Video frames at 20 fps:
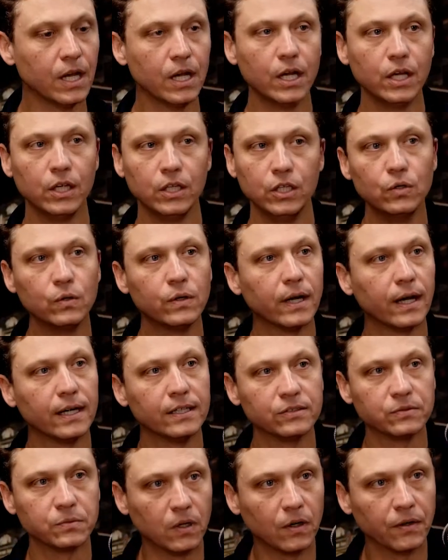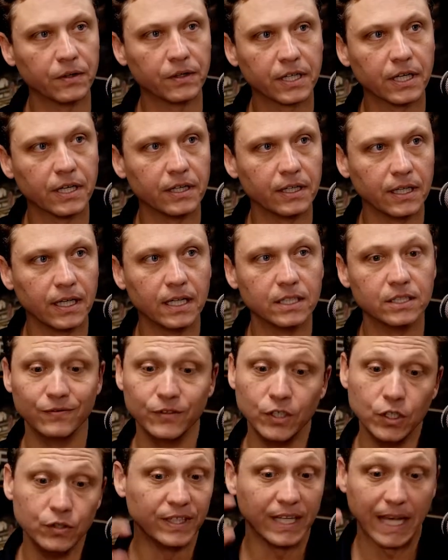you guys were on the cutting edge of
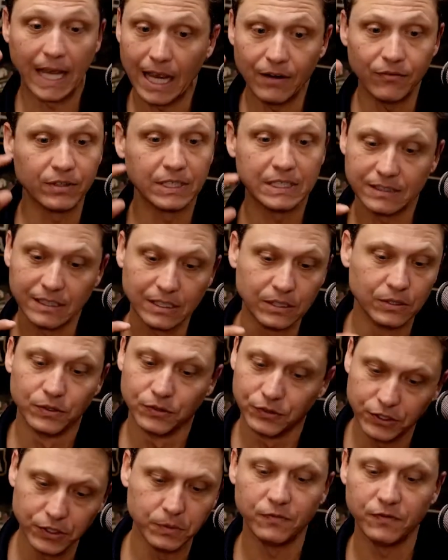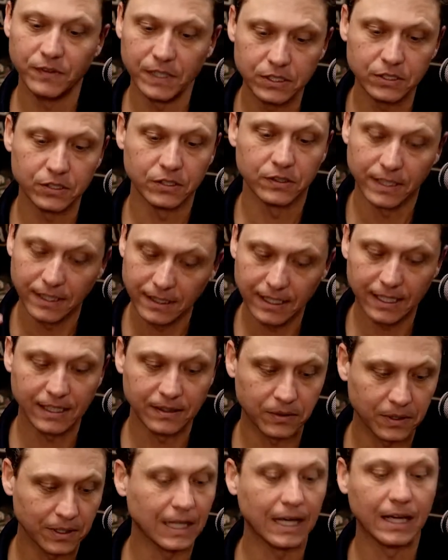using every single Zoom feature that they have
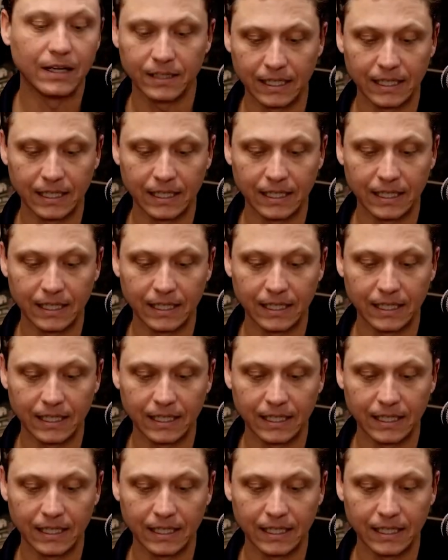allowed.